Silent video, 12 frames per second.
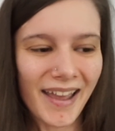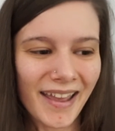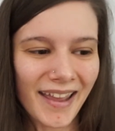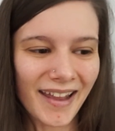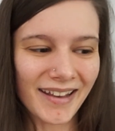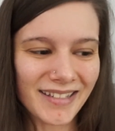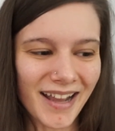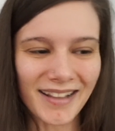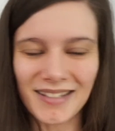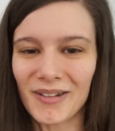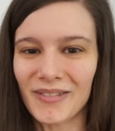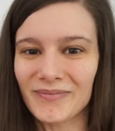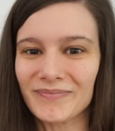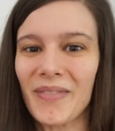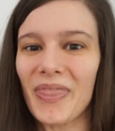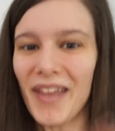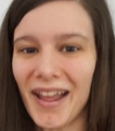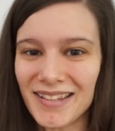And yeah, so
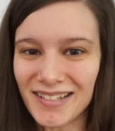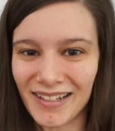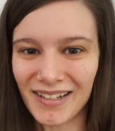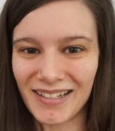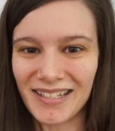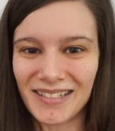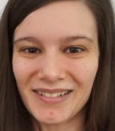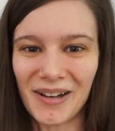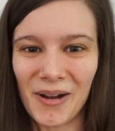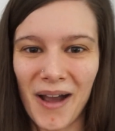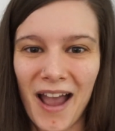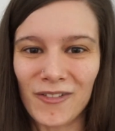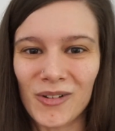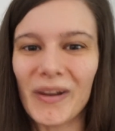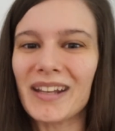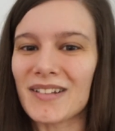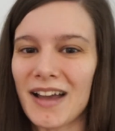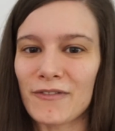that's gonna, you know, have to
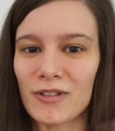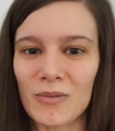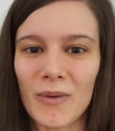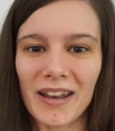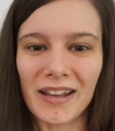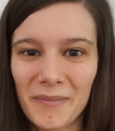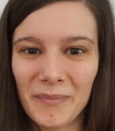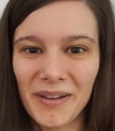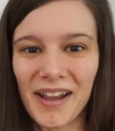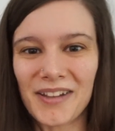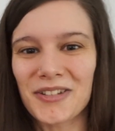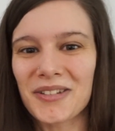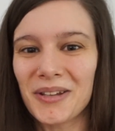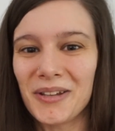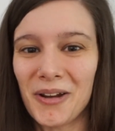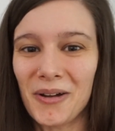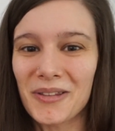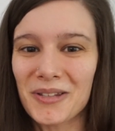wait till after the wedding. But yeah, just so you
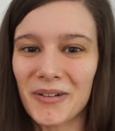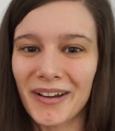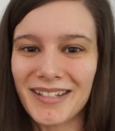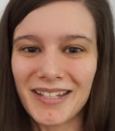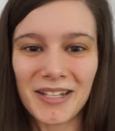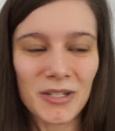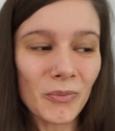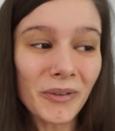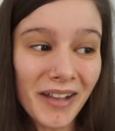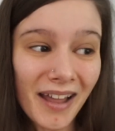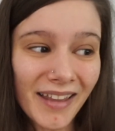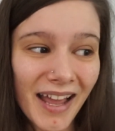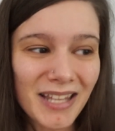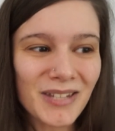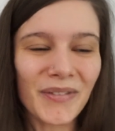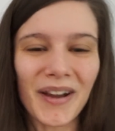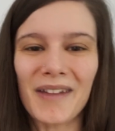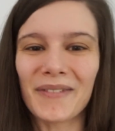know, this craziness will not last
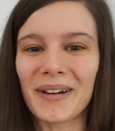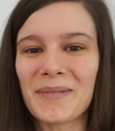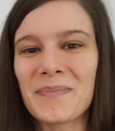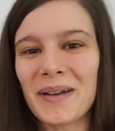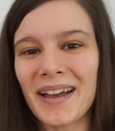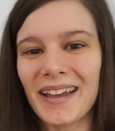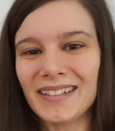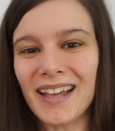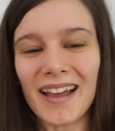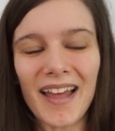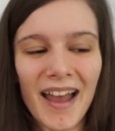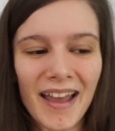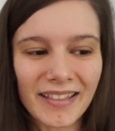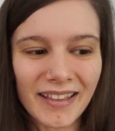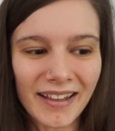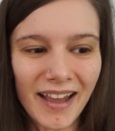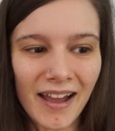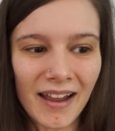forever. But yeah, I
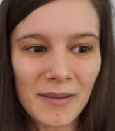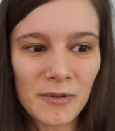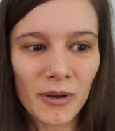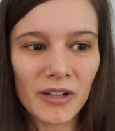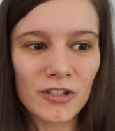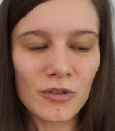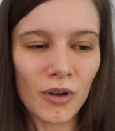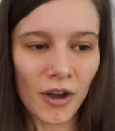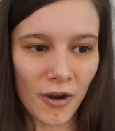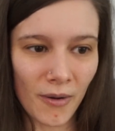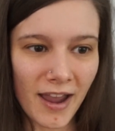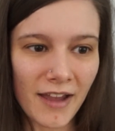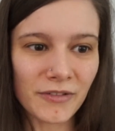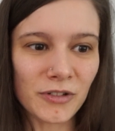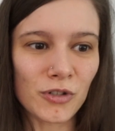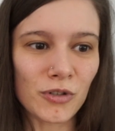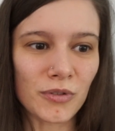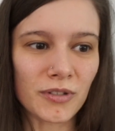think I am going to go. I have
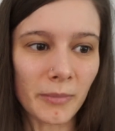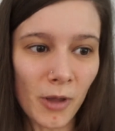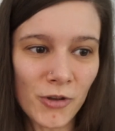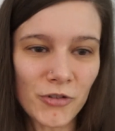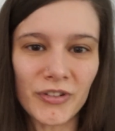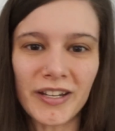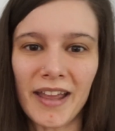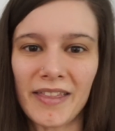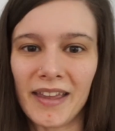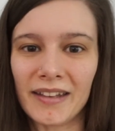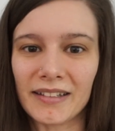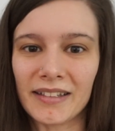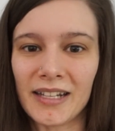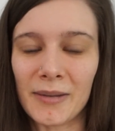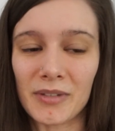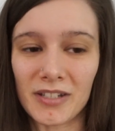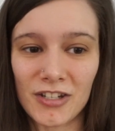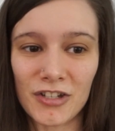to do some laundry and then clean
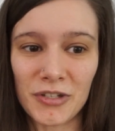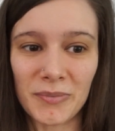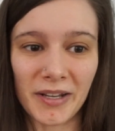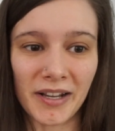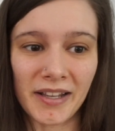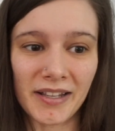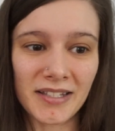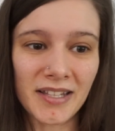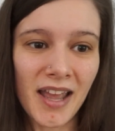up the dishes, because